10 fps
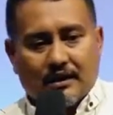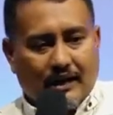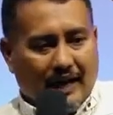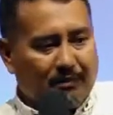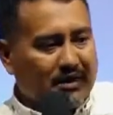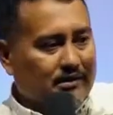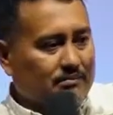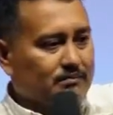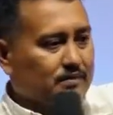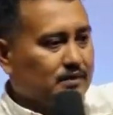I mean,
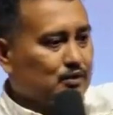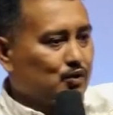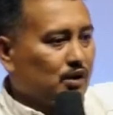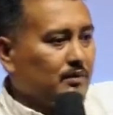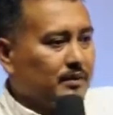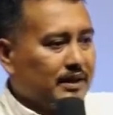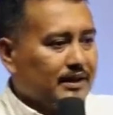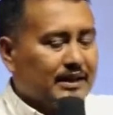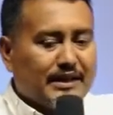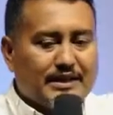sold
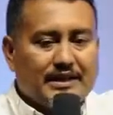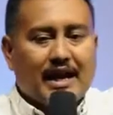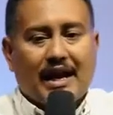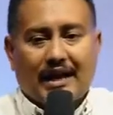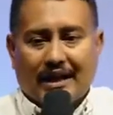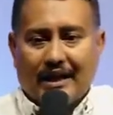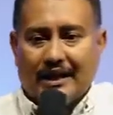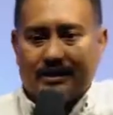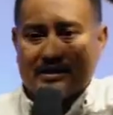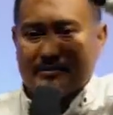in India
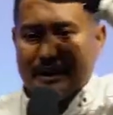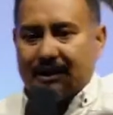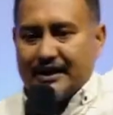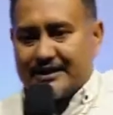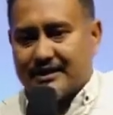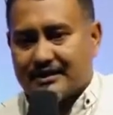and Middle East.